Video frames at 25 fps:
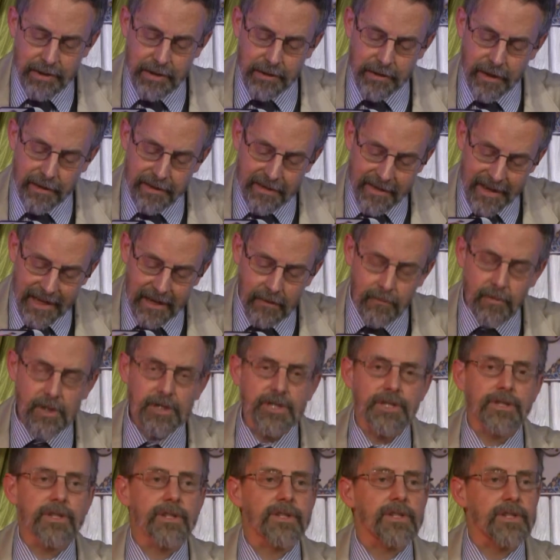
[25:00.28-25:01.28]
to the thing
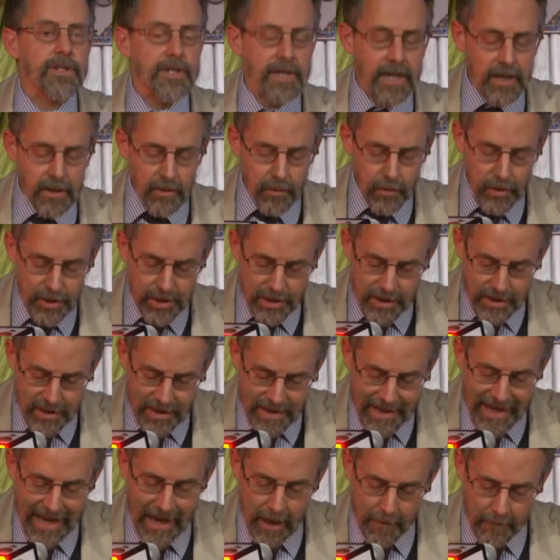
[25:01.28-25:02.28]
which
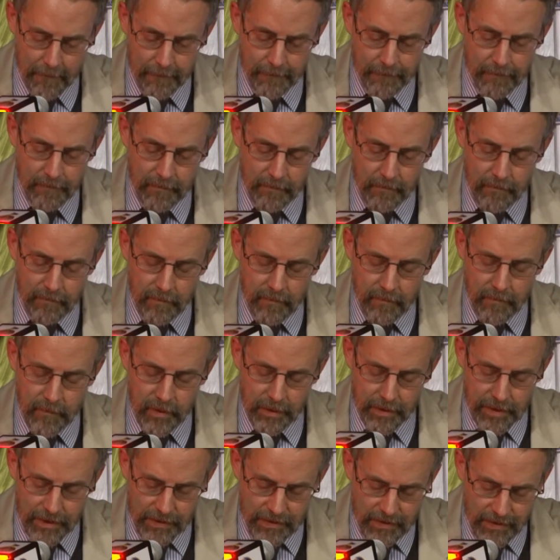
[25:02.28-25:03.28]
distinguished them,
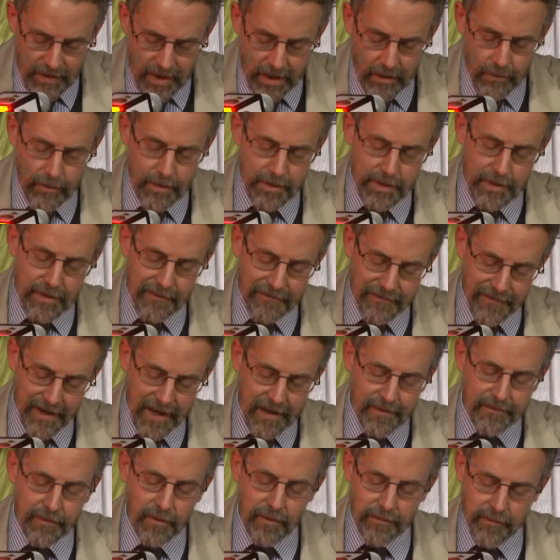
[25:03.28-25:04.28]
to distinguish the
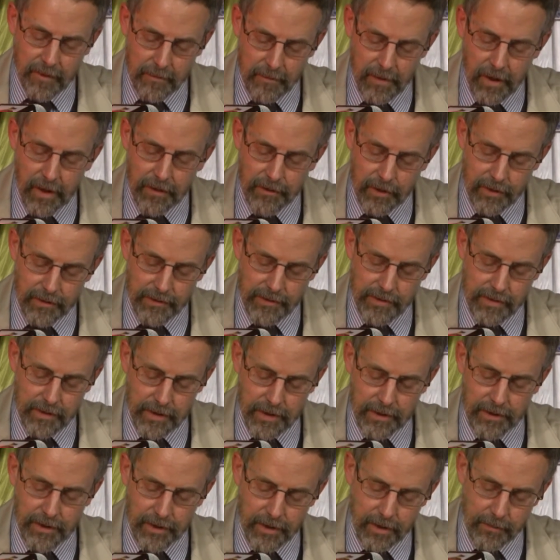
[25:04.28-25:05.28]
faithful from
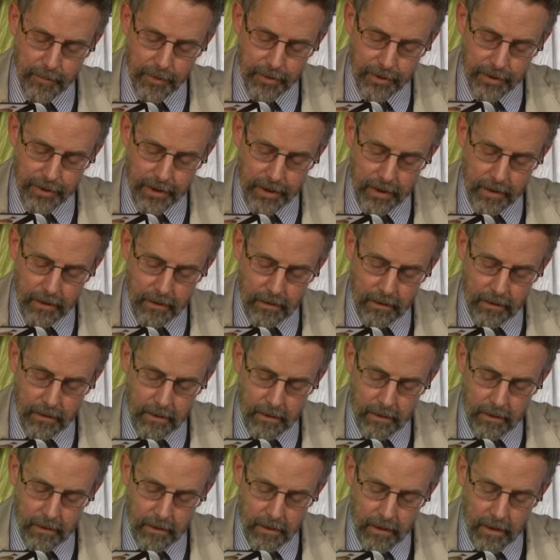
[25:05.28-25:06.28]
others in the community.
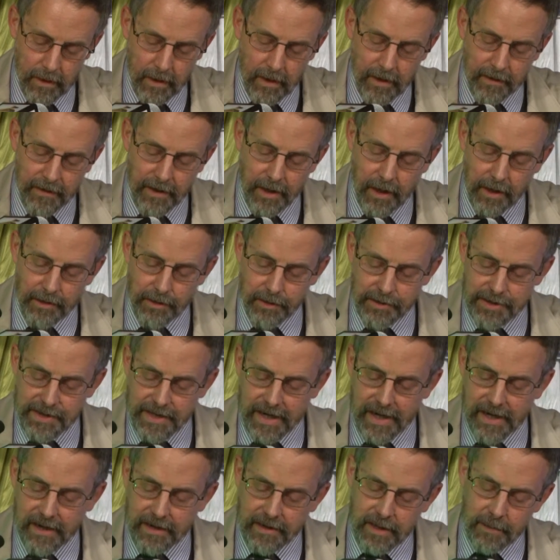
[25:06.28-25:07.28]
The
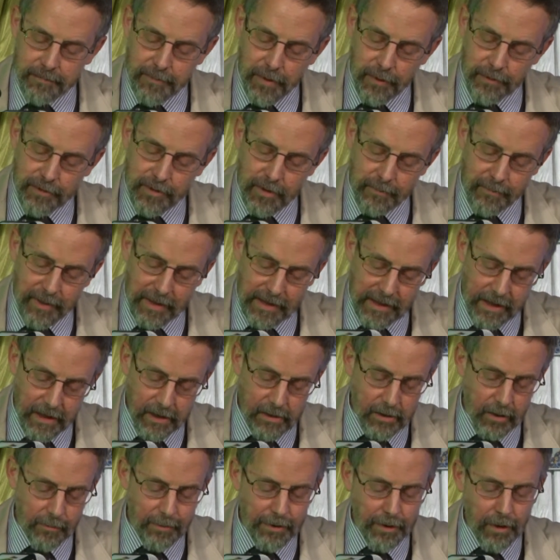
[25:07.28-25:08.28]
understanding that both the
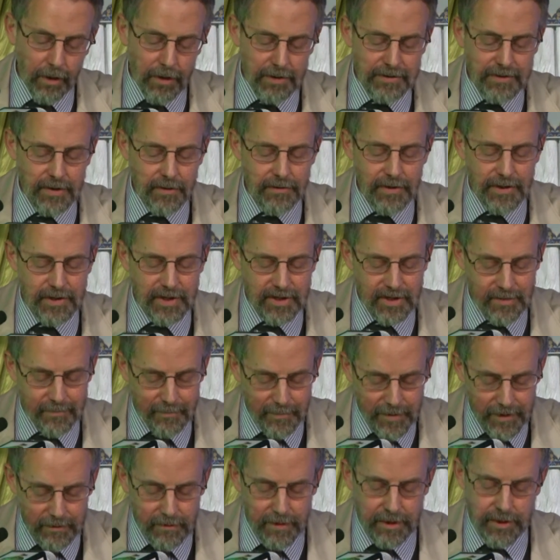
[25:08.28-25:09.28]
political but also the
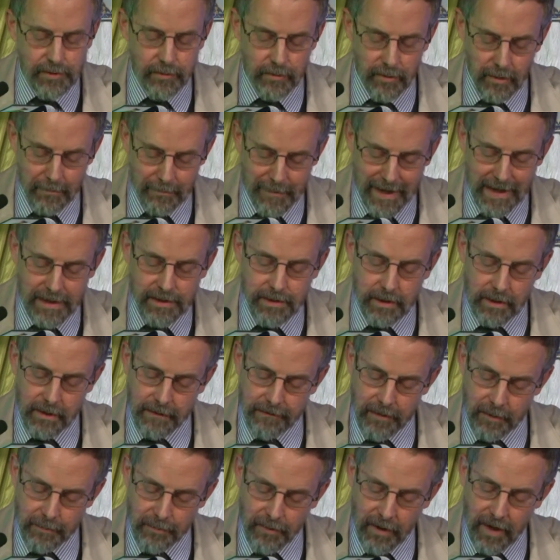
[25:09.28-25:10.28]
spiritual
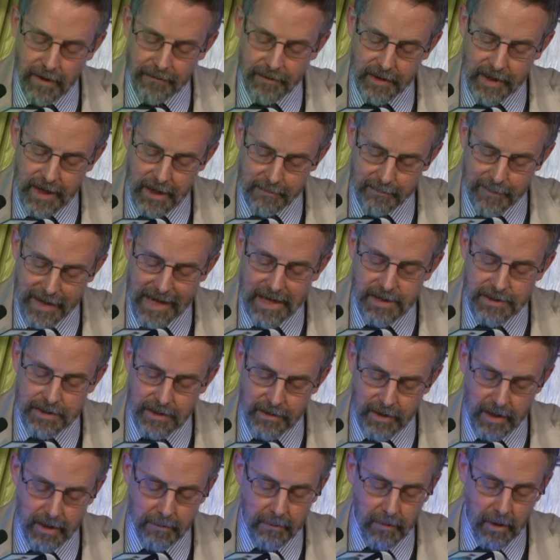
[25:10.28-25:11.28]
mantle of the prophet had passed
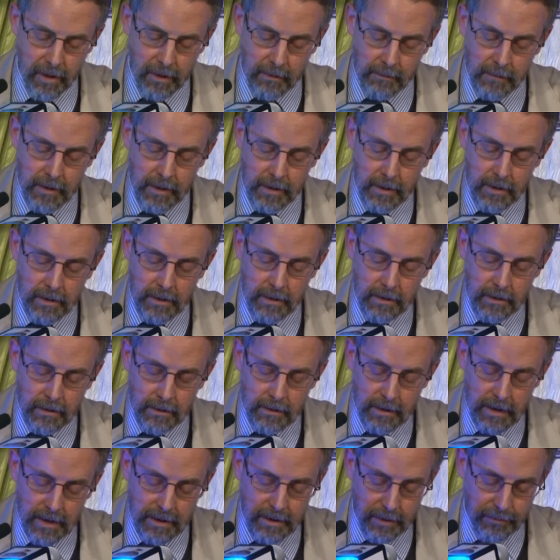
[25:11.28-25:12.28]
to the Imam
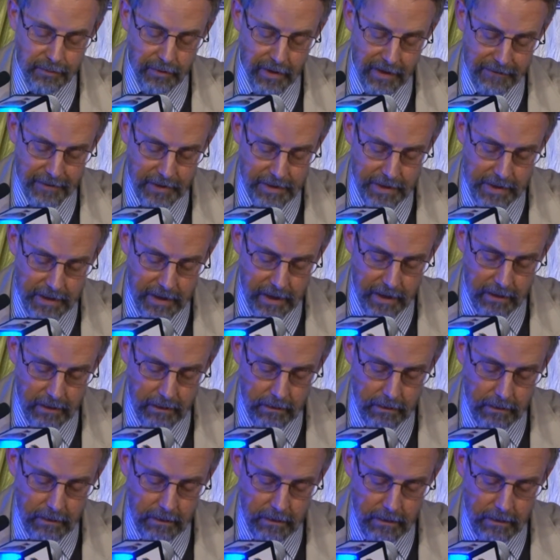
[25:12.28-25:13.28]
at the prophet's death.